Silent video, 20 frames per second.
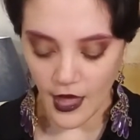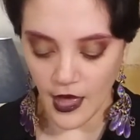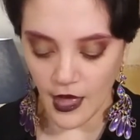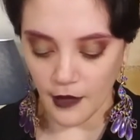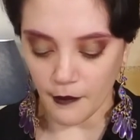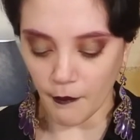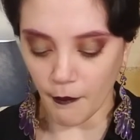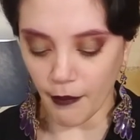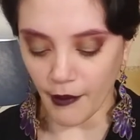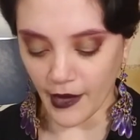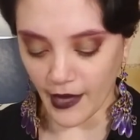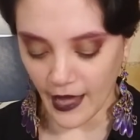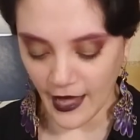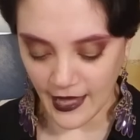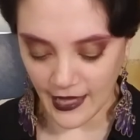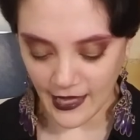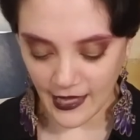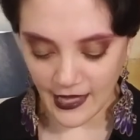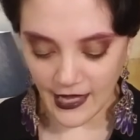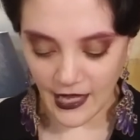but
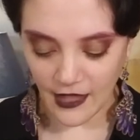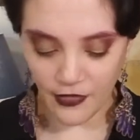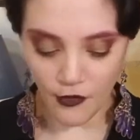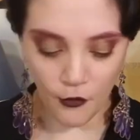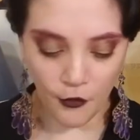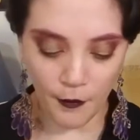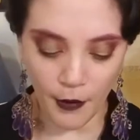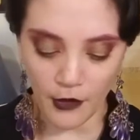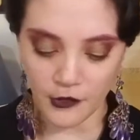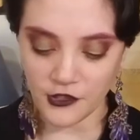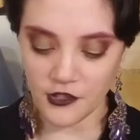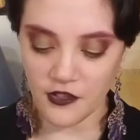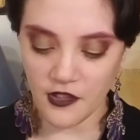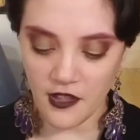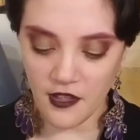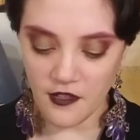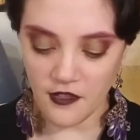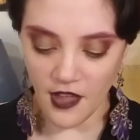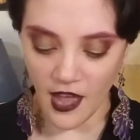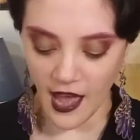in those
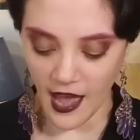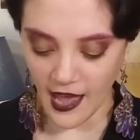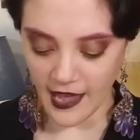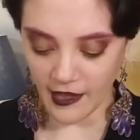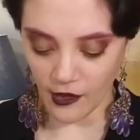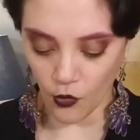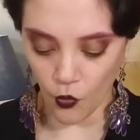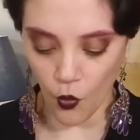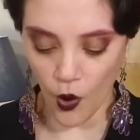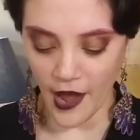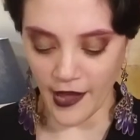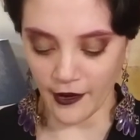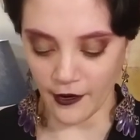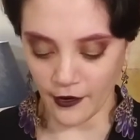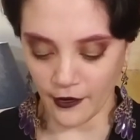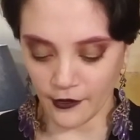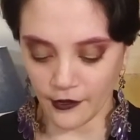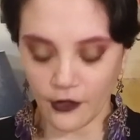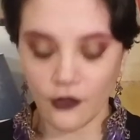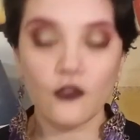purchases I
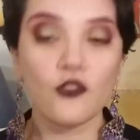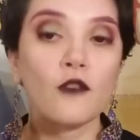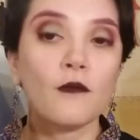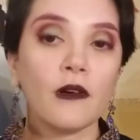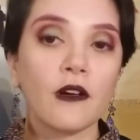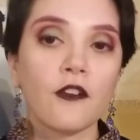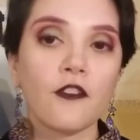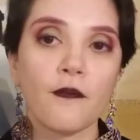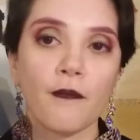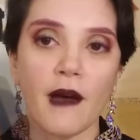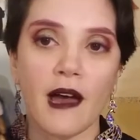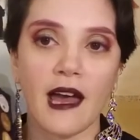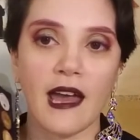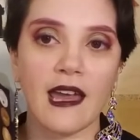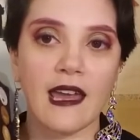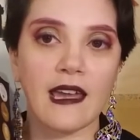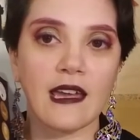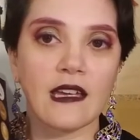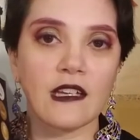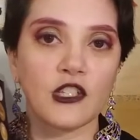acquired two books
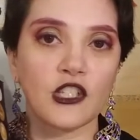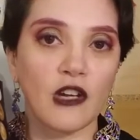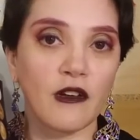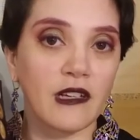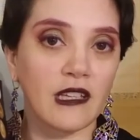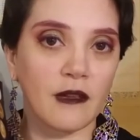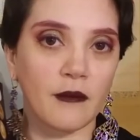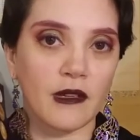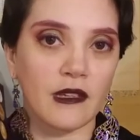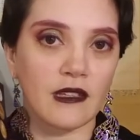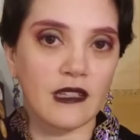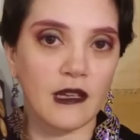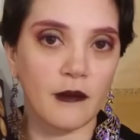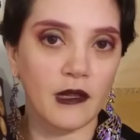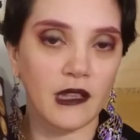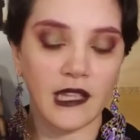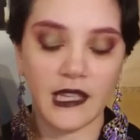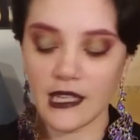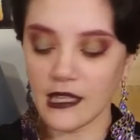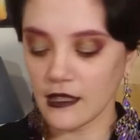by Sherry Dim
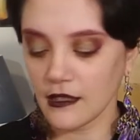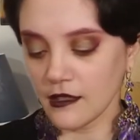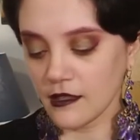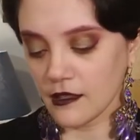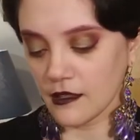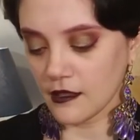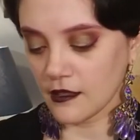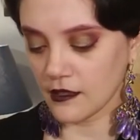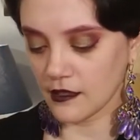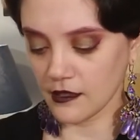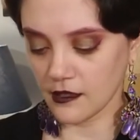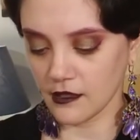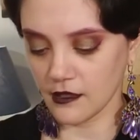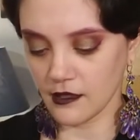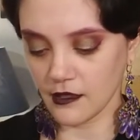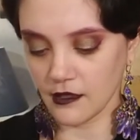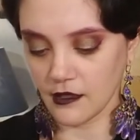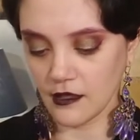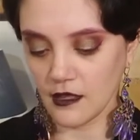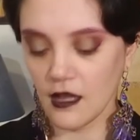Demoline,
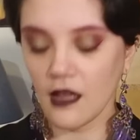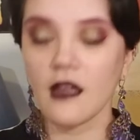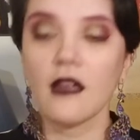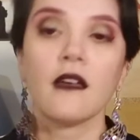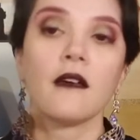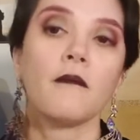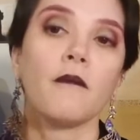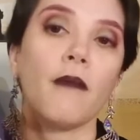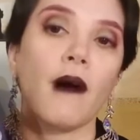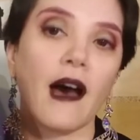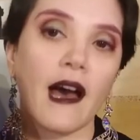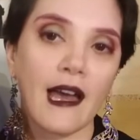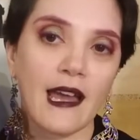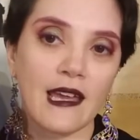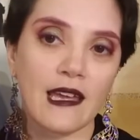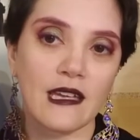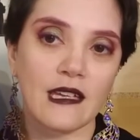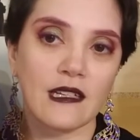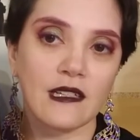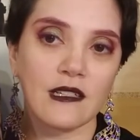
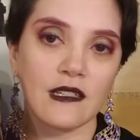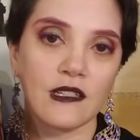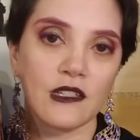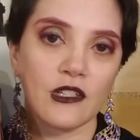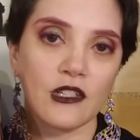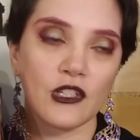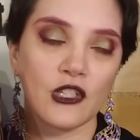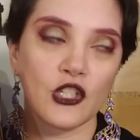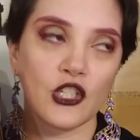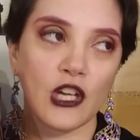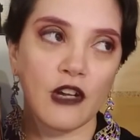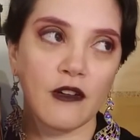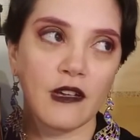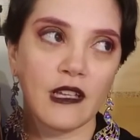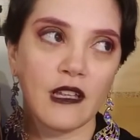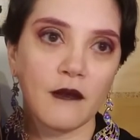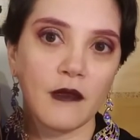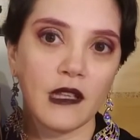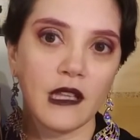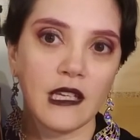by Sherry
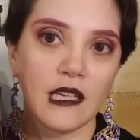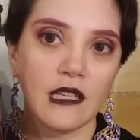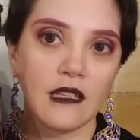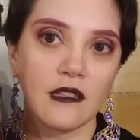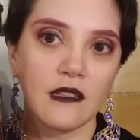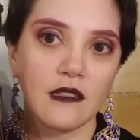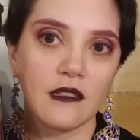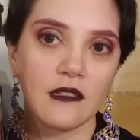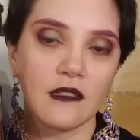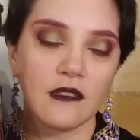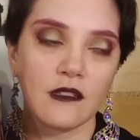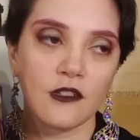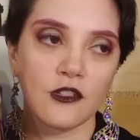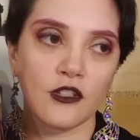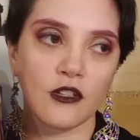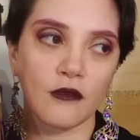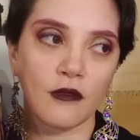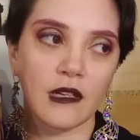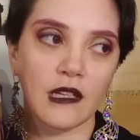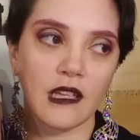Demoline?
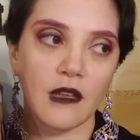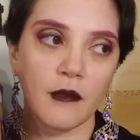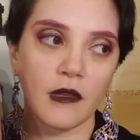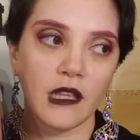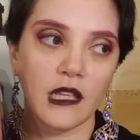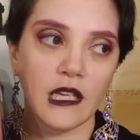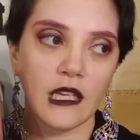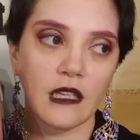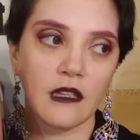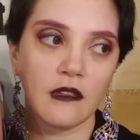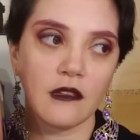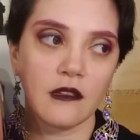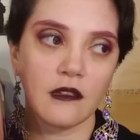Sherry Demoline?